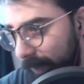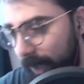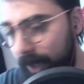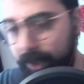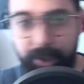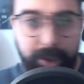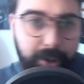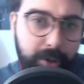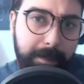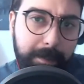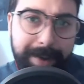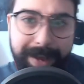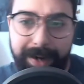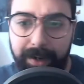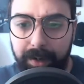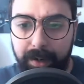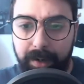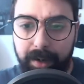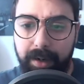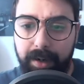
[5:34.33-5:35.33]
do
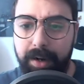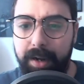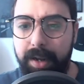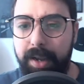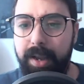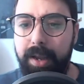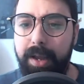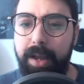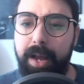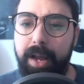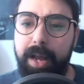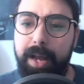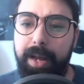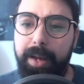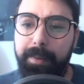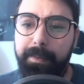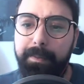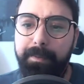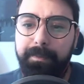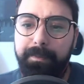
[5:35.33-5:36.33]
better.
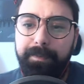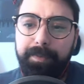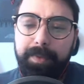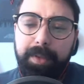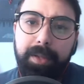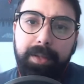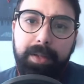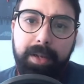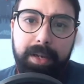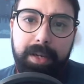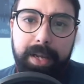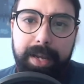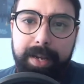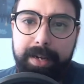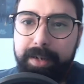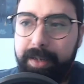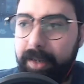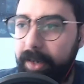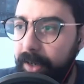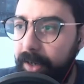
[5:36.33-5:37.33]
Um, and
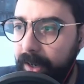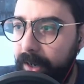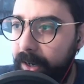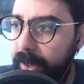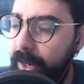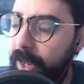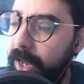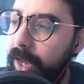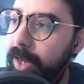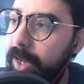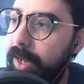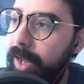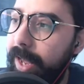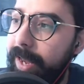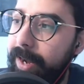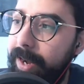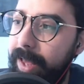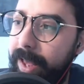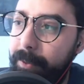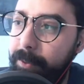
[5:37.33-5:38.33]
da da da da.
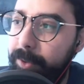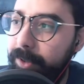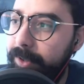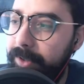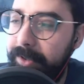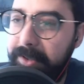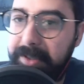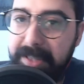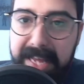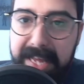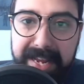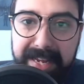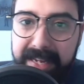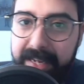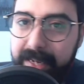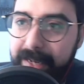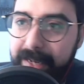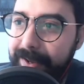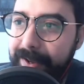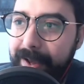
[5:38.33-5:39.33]
And it was just like
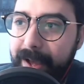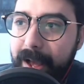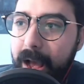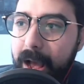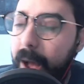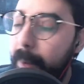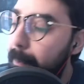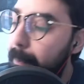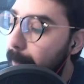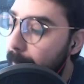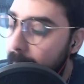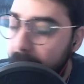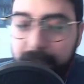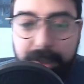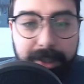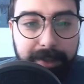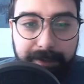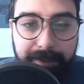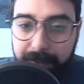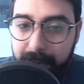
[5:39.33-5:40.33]
a bunch
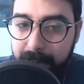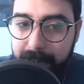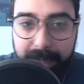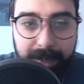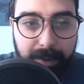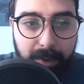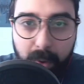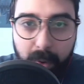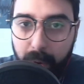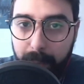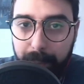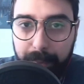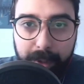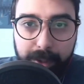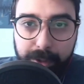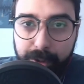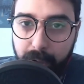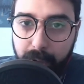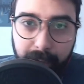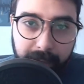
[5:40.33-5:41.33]
of fucking corporate
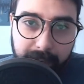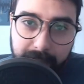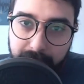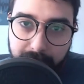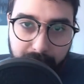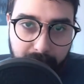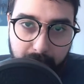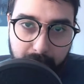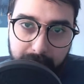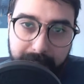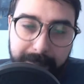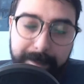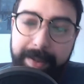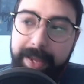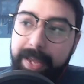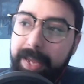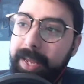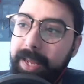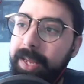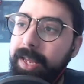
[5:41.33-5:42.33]
jargon thrown at
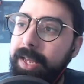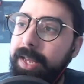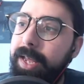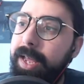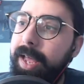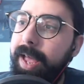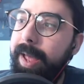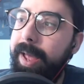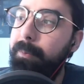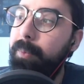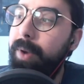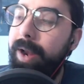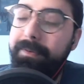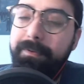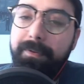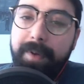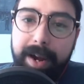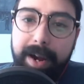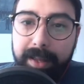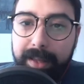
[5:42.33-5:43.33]
me. And when I
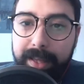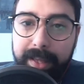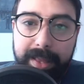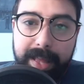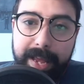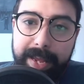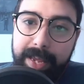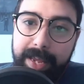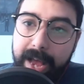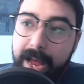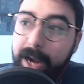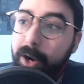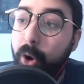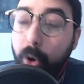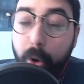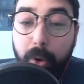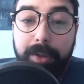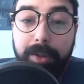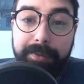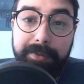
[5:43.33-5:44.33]
finally like got a
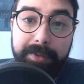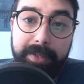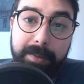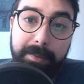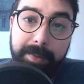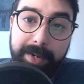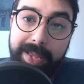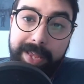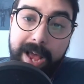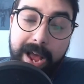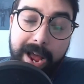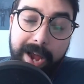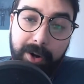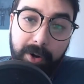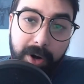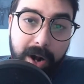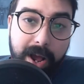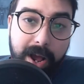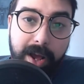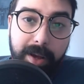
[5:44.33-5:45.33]
hold of somebody higher
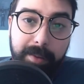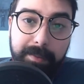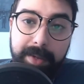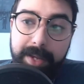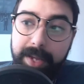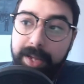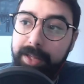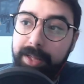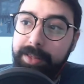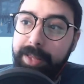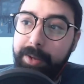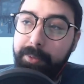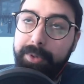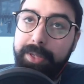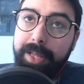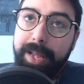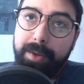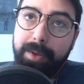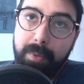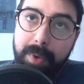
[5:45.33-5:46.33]
up, they were
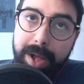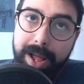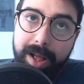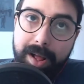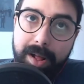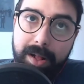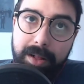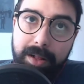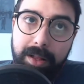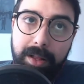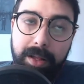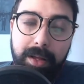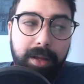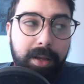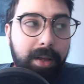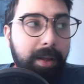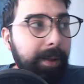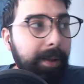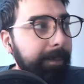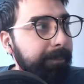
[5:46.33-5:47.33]
like, well,
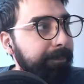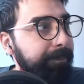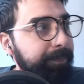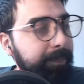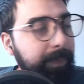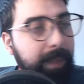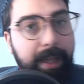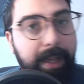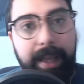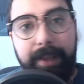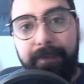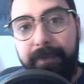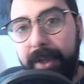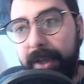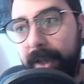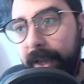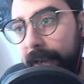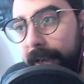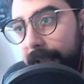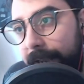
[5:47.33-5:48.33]
if you
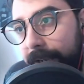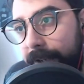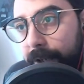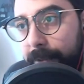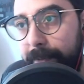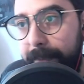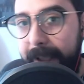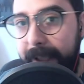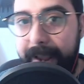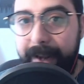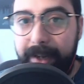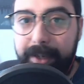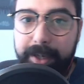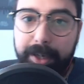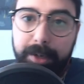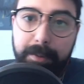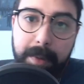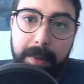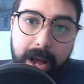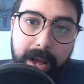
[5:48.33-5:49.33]
connect your bank to your
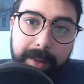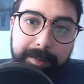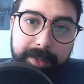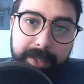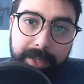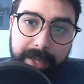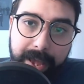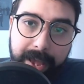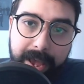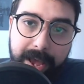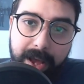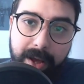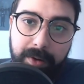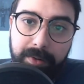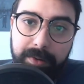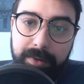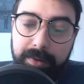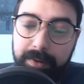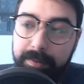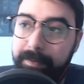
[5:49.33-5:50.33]
mom's
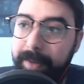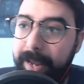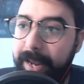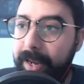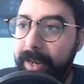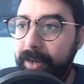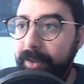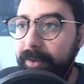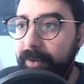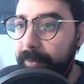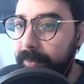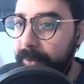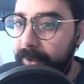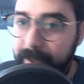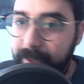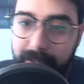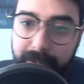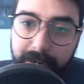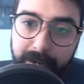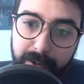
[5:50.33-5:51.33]
account and make it a
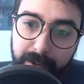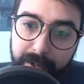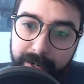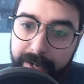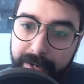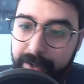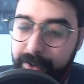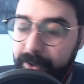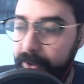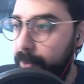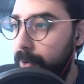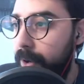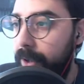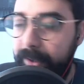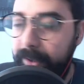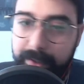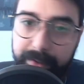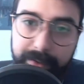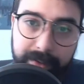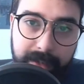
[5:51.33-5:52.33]
subsidiary and do all
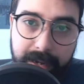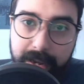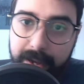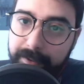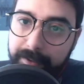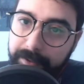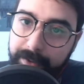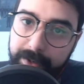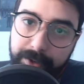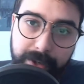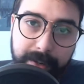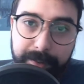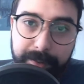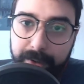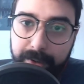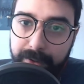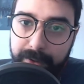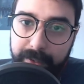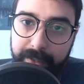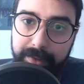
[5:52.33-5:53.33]
this stuff and jump
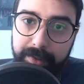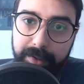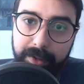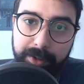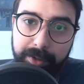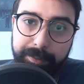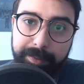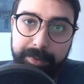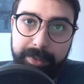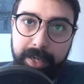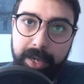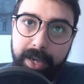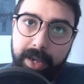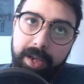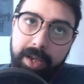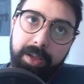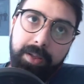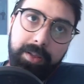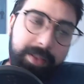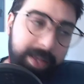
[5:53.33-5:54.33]
through these hoops,
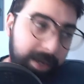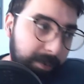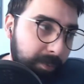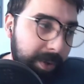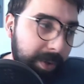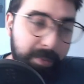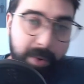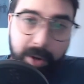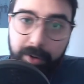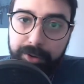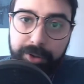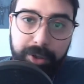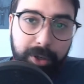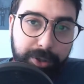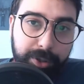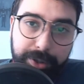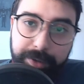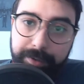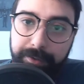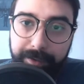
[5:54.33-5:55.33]
then we won't
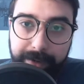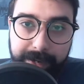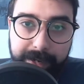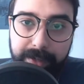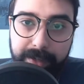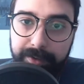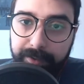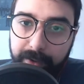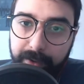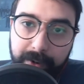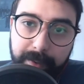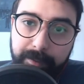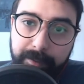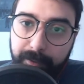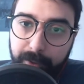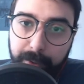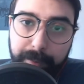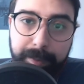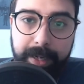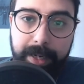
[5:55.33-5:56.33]
charge you fees for
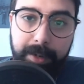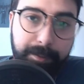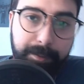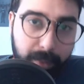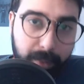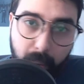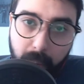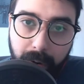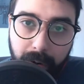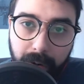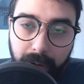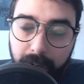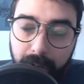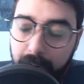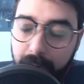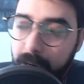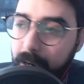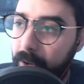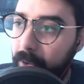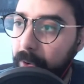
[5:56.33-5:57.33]
for being poor
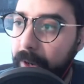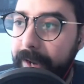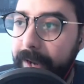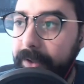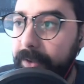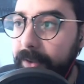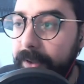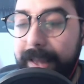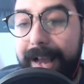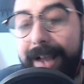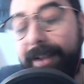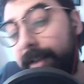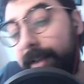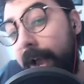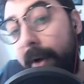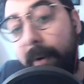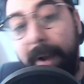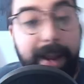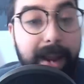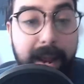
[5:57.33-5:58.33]
right? So that's
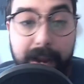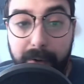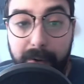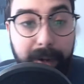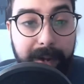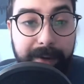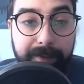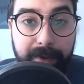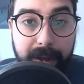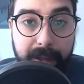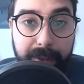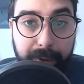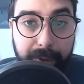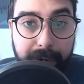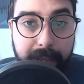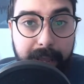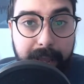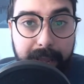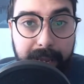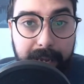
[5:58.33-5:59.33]
how I got grandfathered
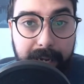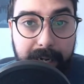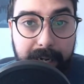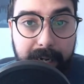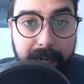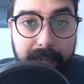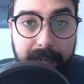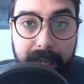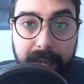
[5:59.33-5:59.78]
in.